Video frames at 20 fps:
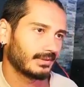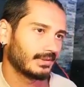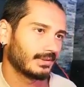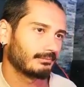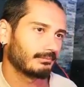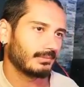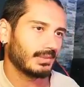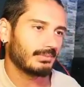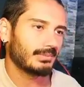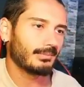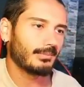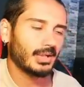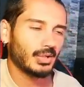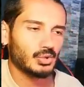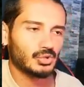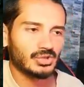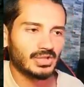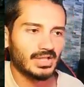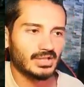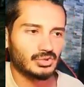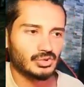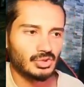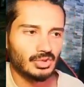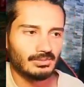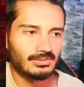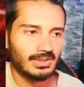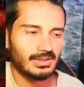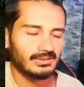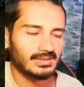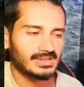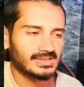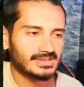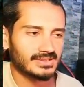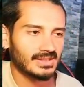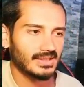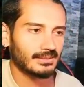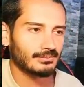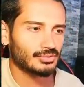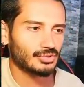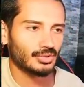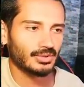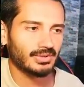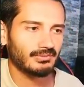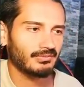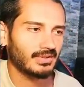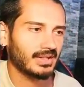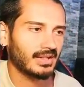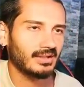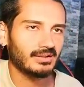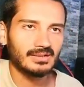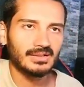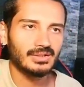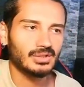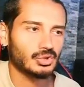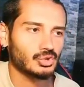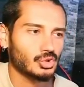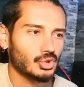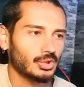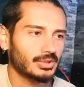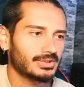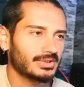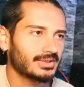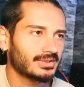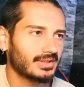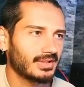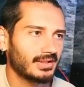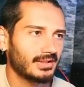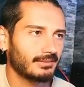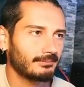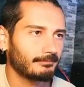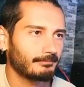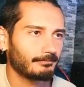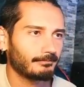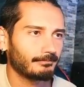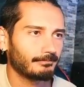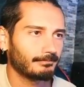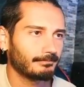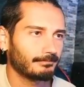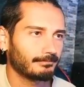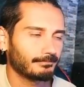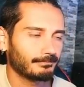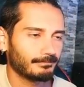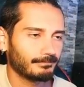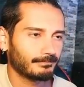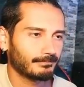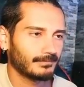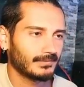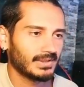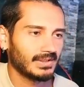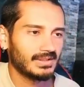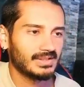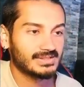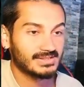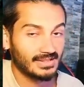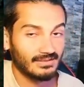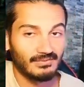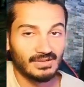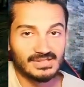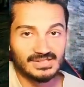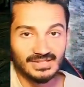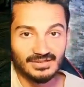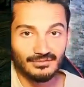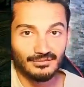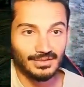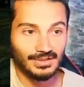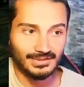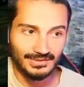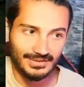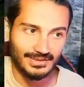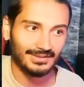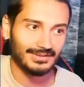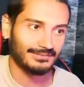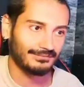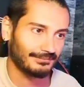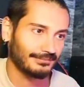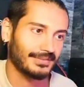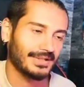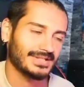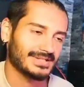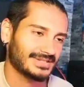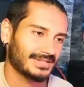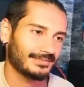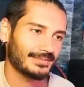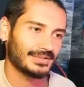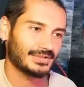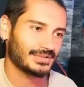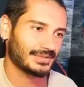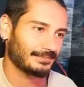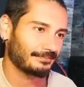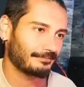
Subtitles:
Maybe Marius can survive this time, so we can get a shorter time. His Evanski really dealing nice damage.